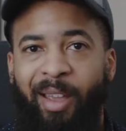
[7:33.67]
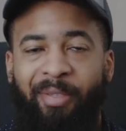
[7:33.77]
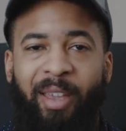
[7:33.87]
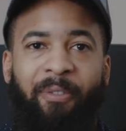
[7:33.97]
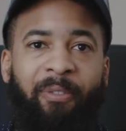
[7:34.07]

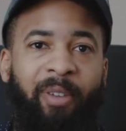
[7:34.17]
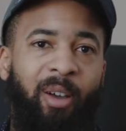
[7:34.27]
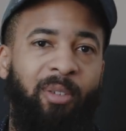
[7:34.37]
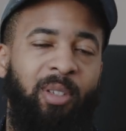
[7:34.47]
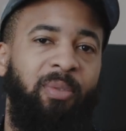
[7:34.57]
They
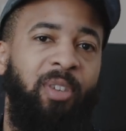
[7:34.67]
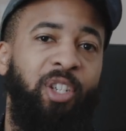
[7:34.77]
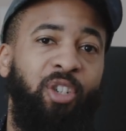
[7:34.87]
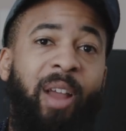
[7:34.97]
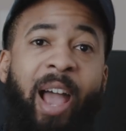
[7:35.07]
fail to
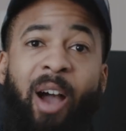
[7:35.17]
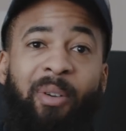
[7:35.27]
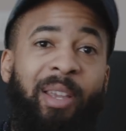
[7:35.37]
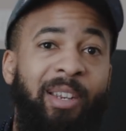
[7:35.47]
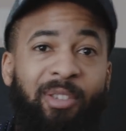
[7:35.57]
venture
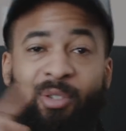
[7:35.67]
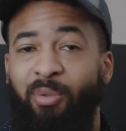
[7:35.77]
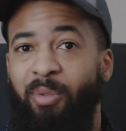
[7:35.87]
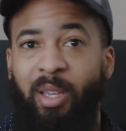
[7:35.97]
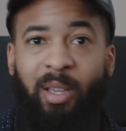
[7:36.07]
out
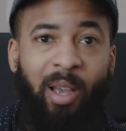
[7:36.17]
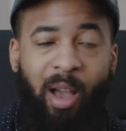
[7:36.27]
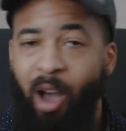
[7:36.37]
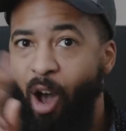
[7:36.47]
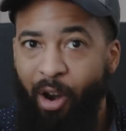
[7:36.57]
into the
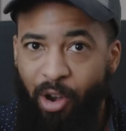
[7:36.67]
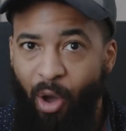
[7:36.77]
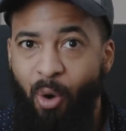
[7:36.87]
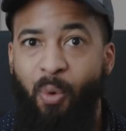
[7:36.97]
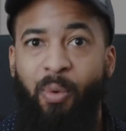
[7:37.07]

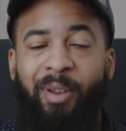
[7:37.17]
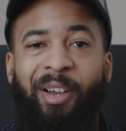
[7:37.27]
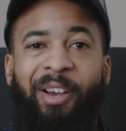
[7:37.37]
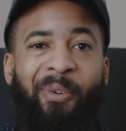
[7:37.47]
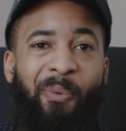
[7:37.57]
unknown
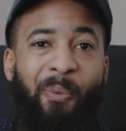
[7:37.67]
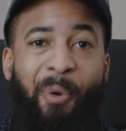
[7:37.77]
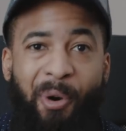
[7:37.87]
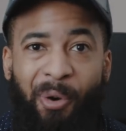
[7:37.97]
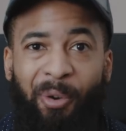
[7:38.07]

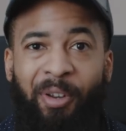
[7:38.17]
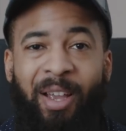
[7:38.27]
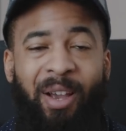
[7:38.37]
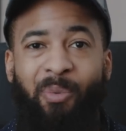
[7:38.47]
world,